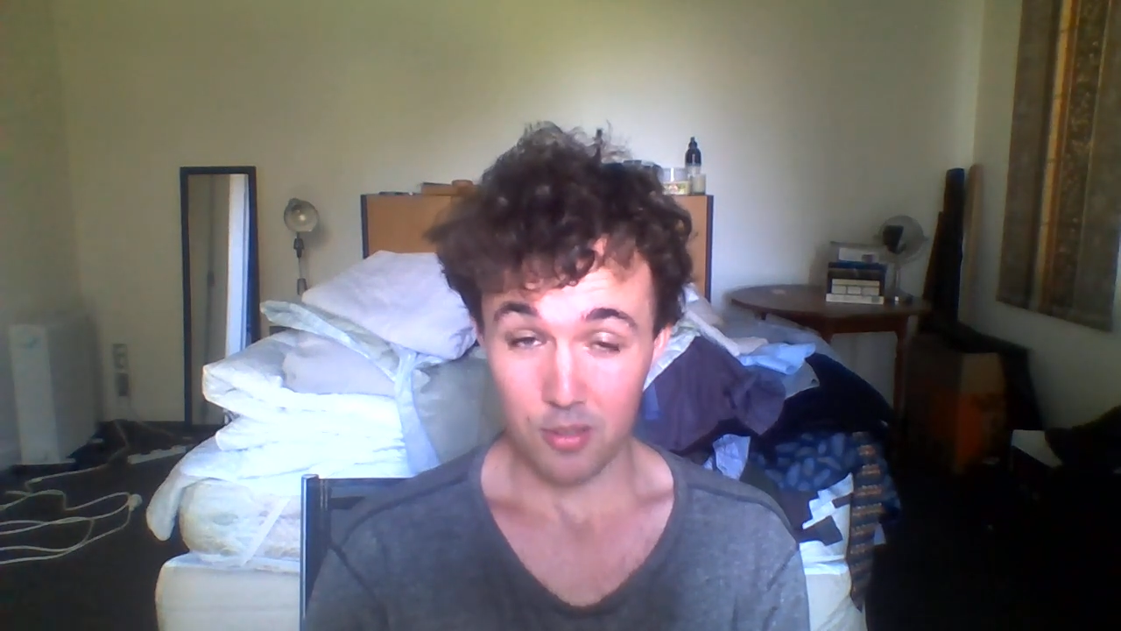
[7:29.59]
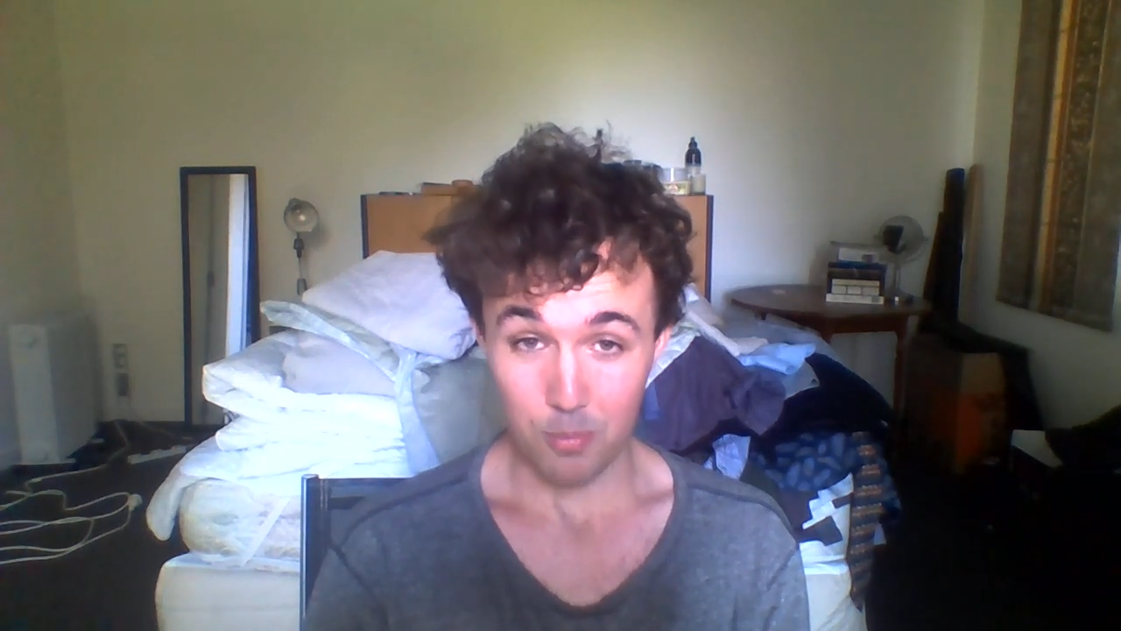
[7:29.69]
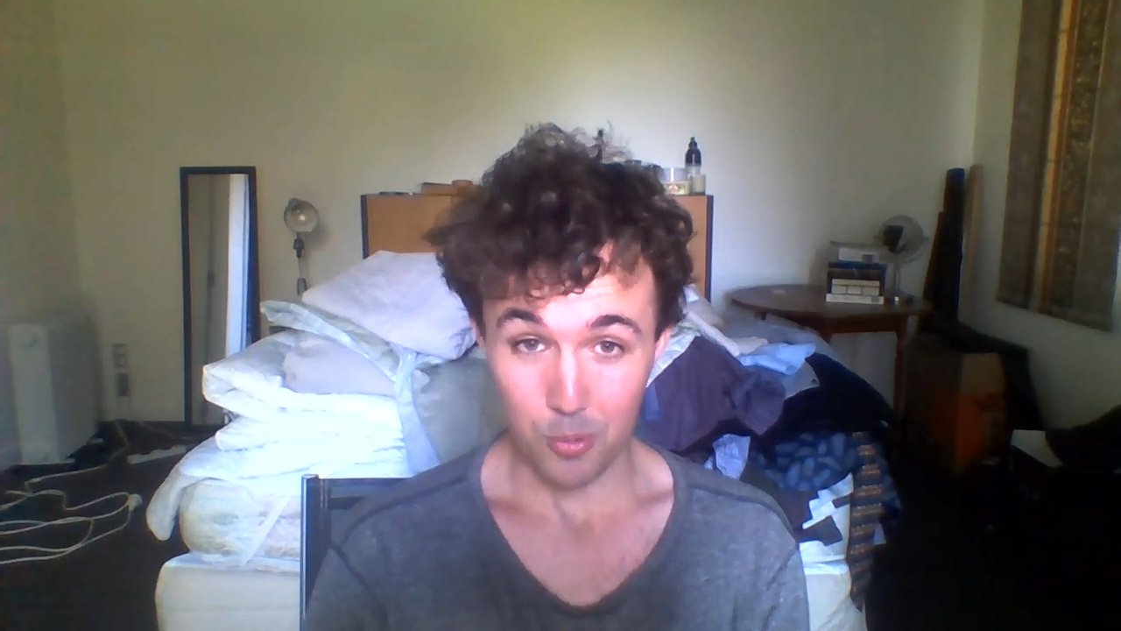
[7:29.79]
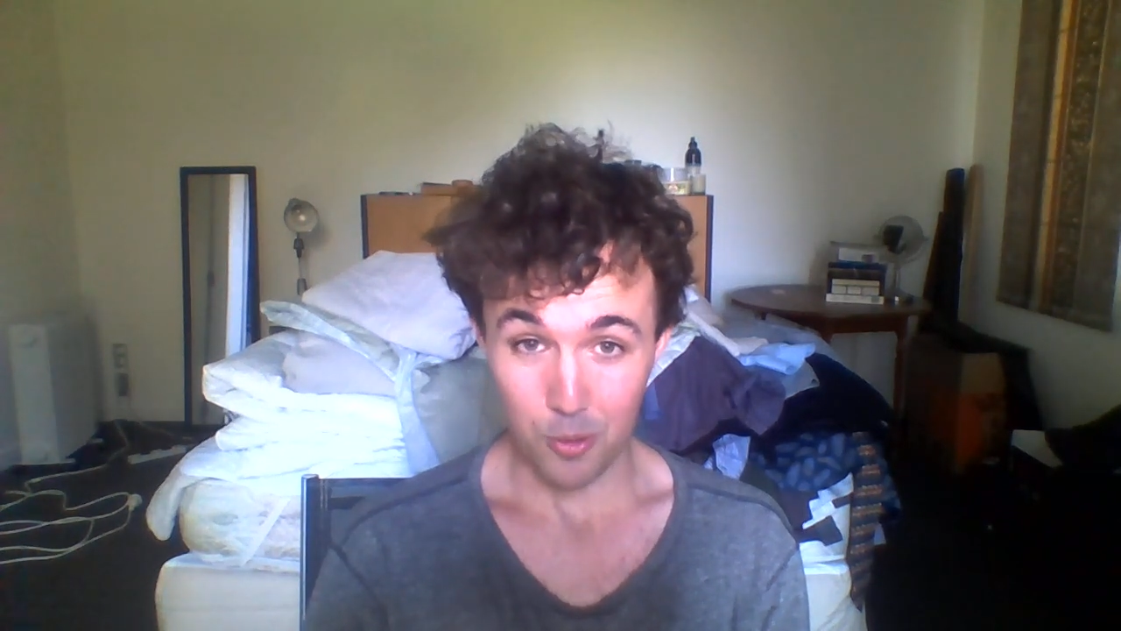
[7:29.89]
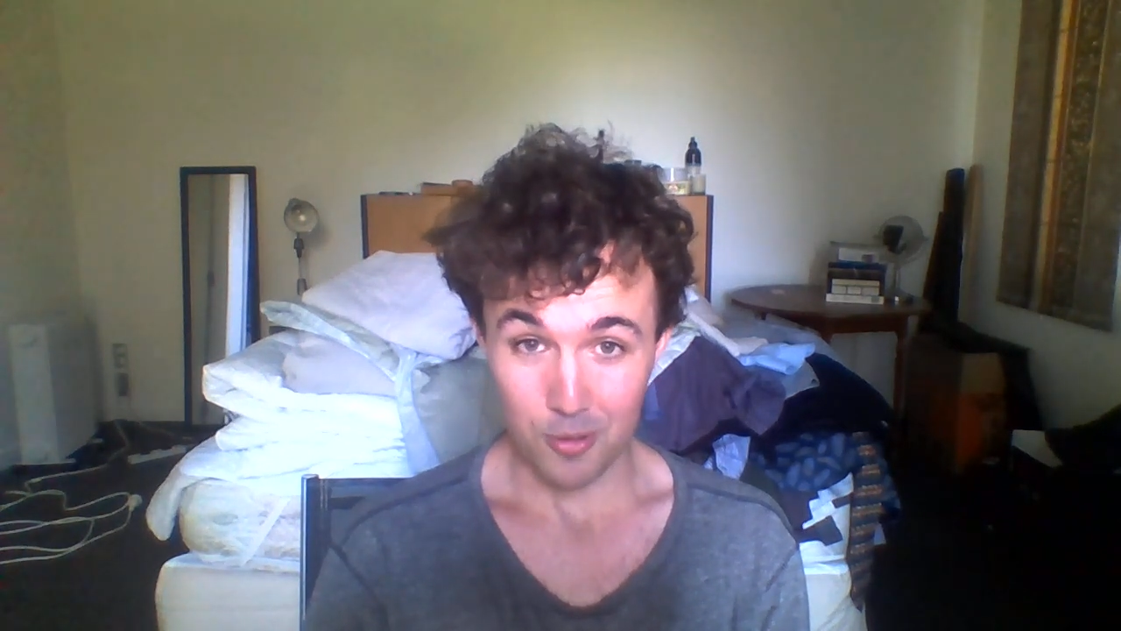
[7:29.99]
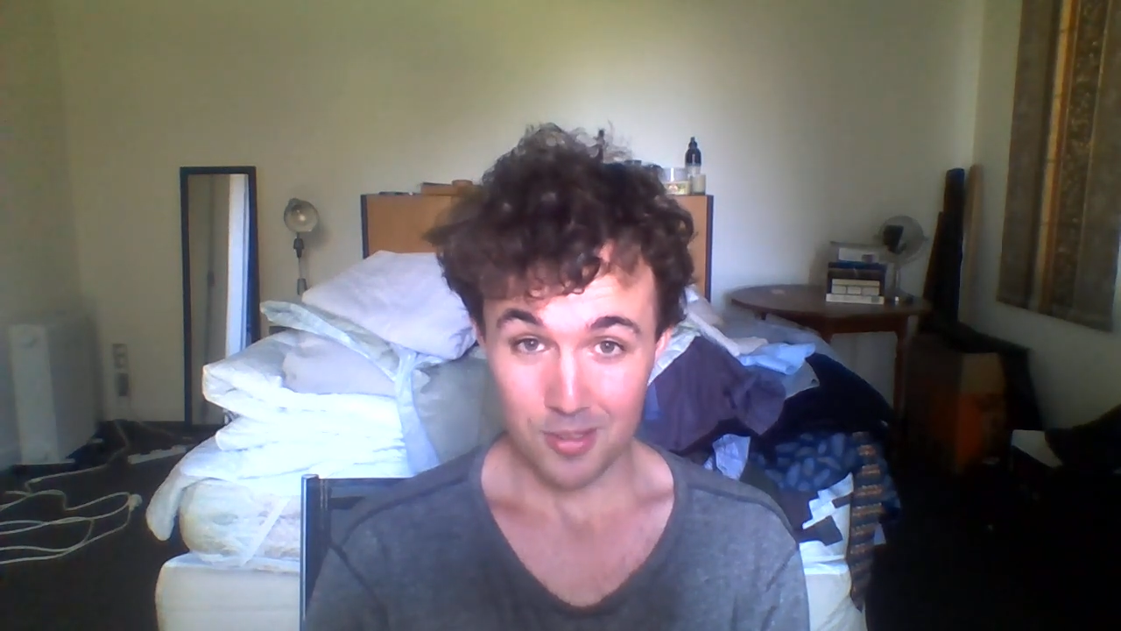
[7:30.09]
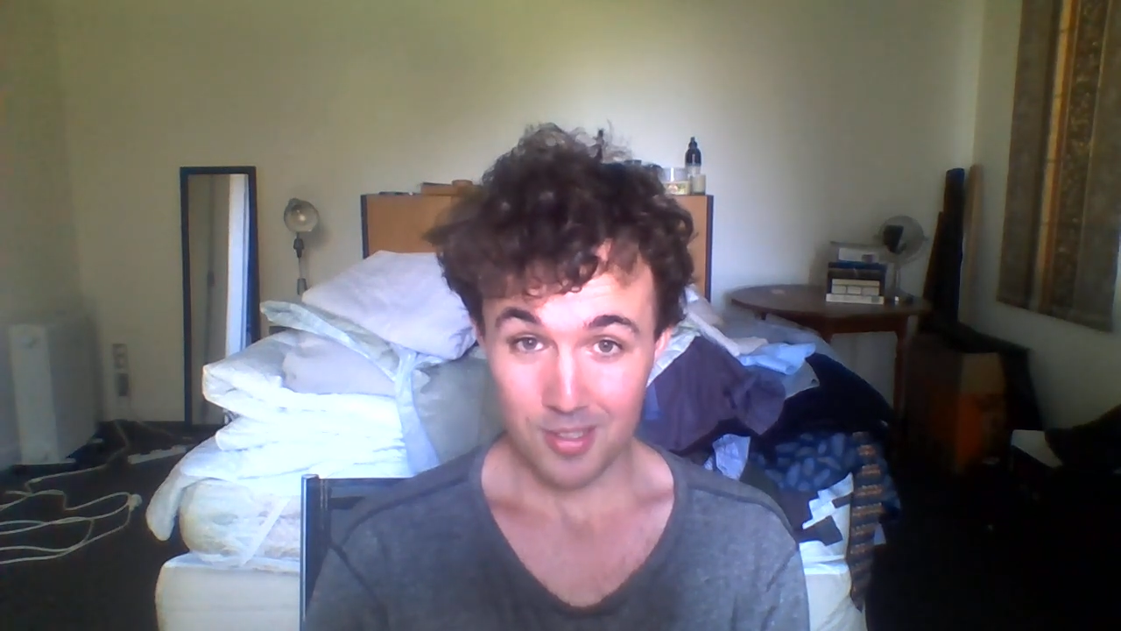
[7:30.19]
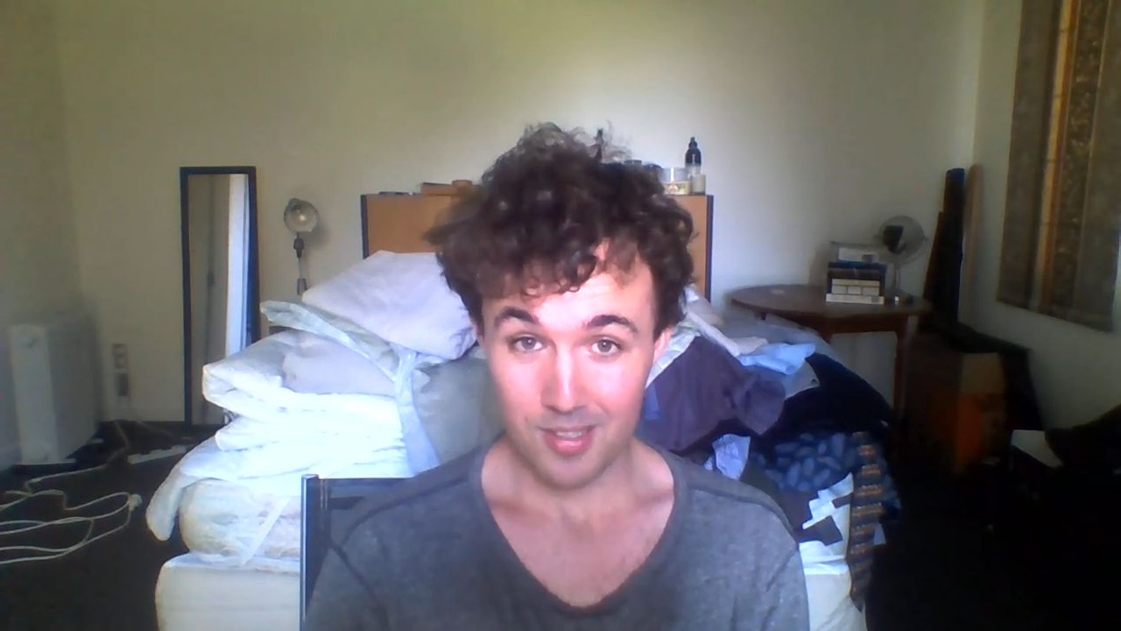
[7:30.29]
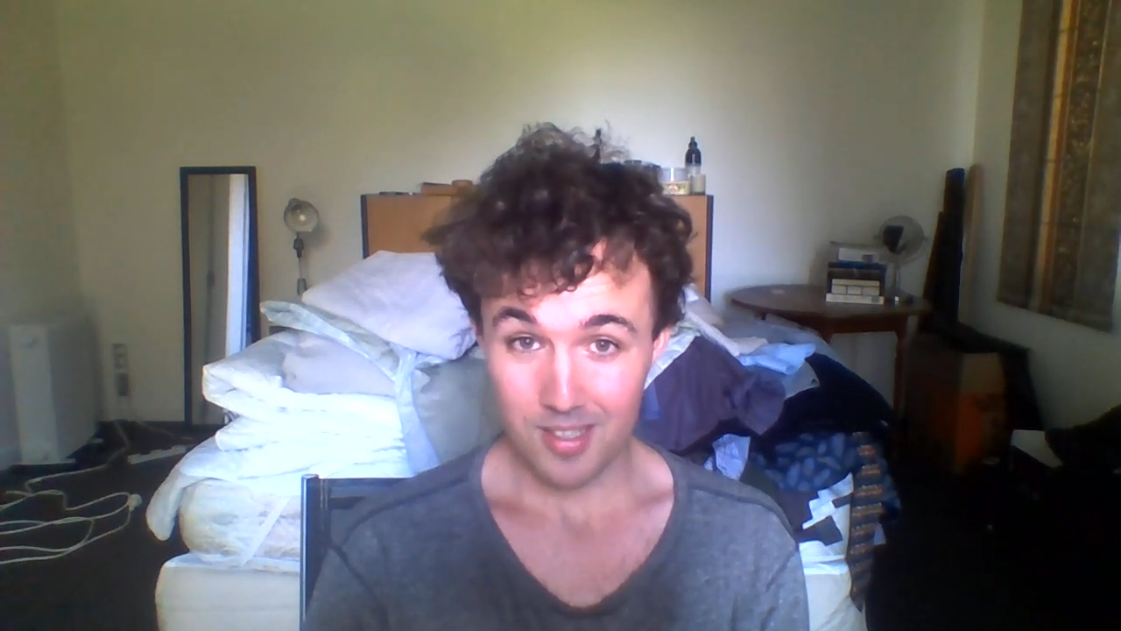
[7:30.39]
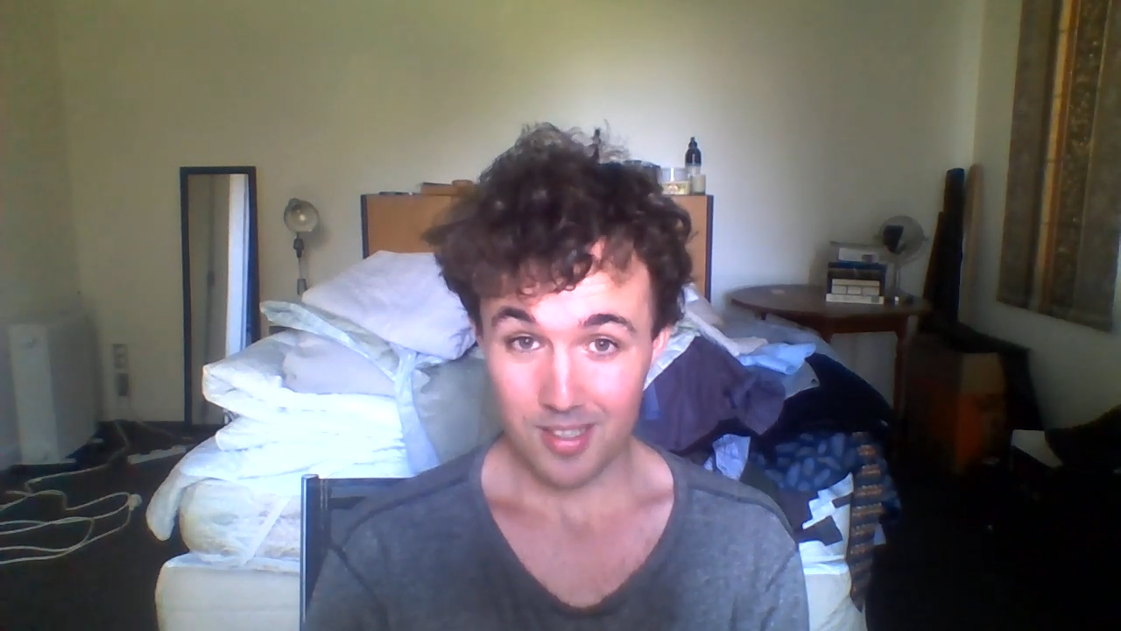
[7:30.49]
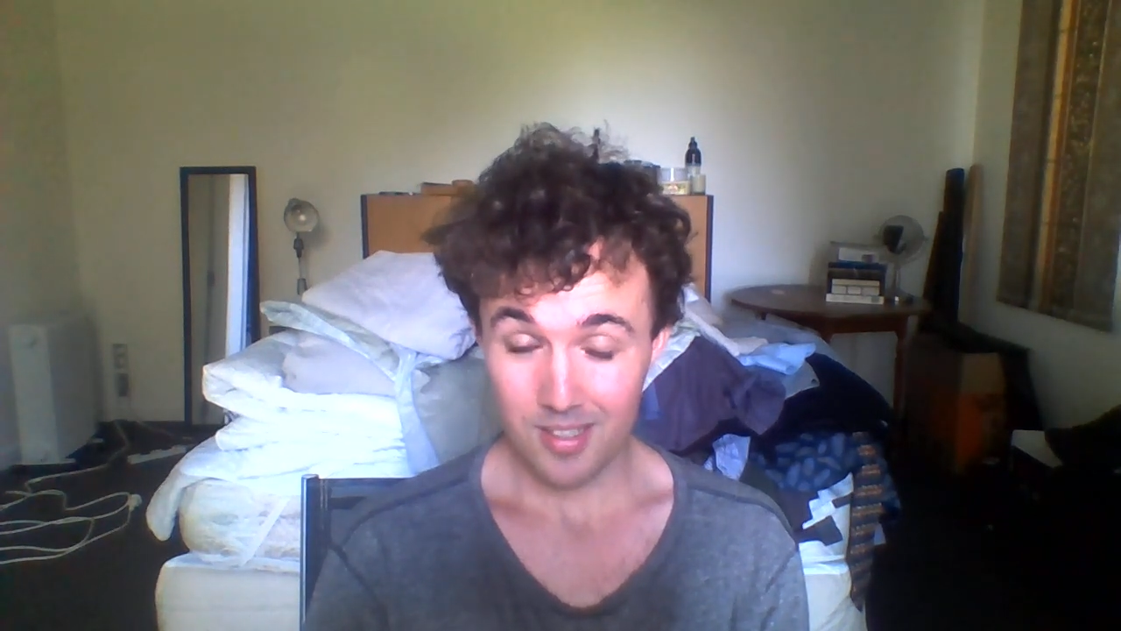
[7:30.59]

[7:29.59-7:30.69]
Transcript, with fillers: of books